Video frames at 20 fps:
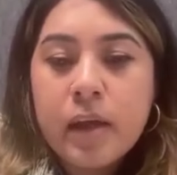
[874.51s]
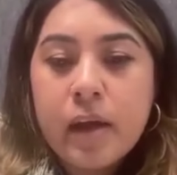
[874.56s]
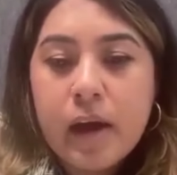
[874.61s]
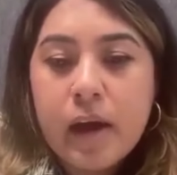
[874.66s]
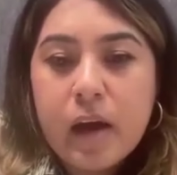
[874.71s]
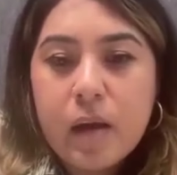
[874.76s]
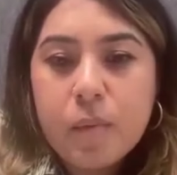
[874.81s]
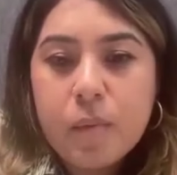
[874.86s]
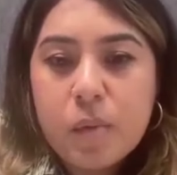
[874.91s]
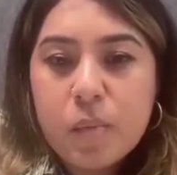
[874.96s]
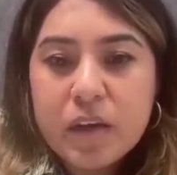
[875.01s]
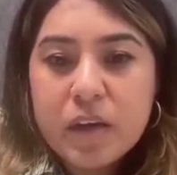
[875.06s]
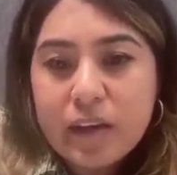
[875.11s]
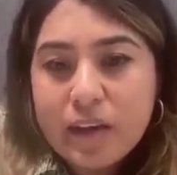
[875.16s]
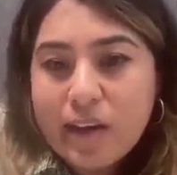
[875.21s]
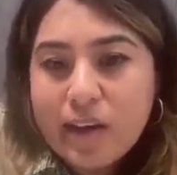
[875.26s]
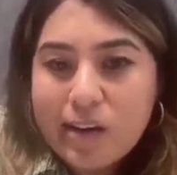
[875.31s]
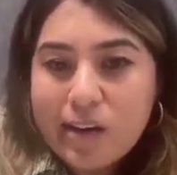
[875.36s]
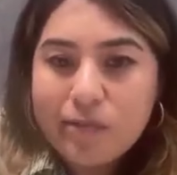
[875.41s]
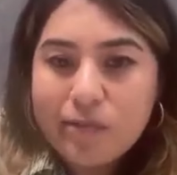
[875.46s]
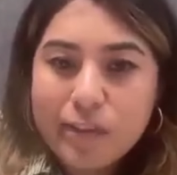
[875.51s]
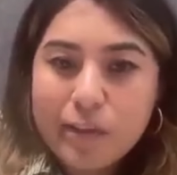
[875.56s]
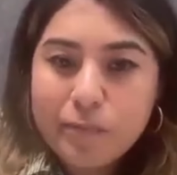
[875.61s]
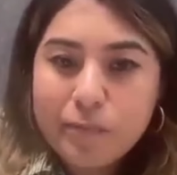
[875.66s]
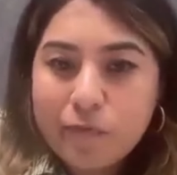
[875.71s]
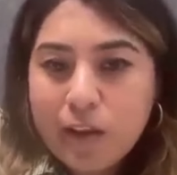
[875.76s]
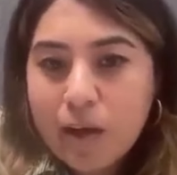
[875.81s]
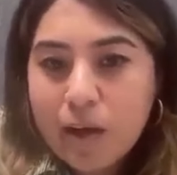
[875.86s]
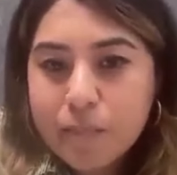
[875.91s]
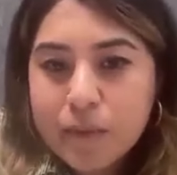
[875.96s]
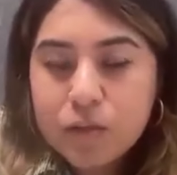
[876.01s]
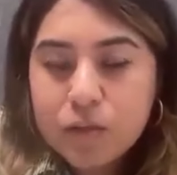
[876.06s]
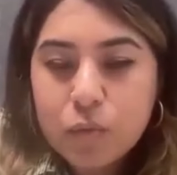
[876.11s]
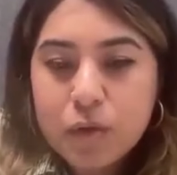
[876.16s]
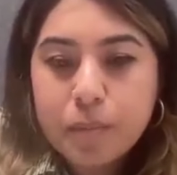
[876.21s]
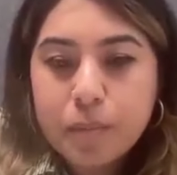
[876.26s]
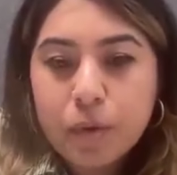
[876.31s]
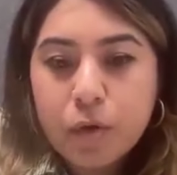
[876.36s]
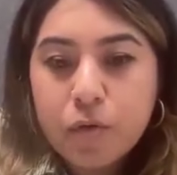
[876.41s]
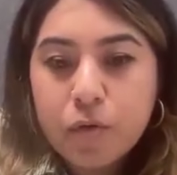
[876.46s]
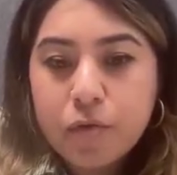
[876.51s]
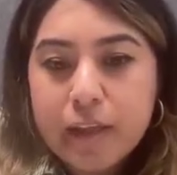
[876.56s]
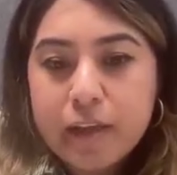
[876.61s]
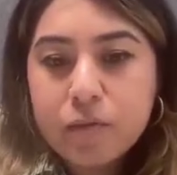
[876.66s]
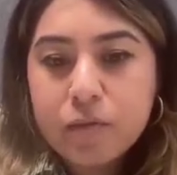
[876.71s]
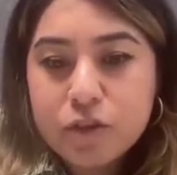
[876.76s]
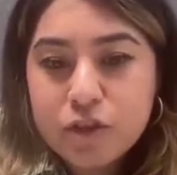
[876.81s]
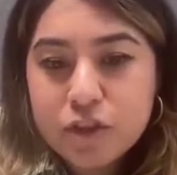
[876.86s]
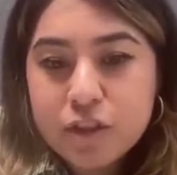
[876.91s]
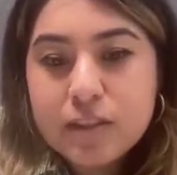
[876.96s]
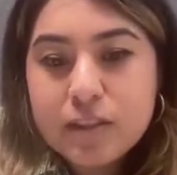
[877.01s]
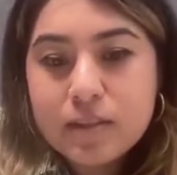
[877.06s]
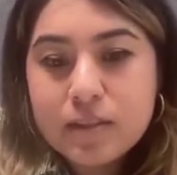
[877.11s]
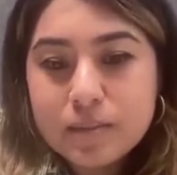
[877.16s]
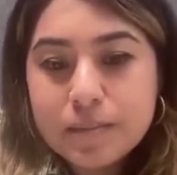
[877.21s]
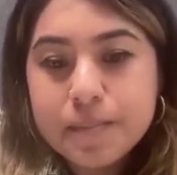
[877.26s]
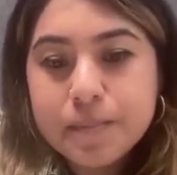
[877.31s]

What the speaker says: and we can kind of flip-flop between both languages.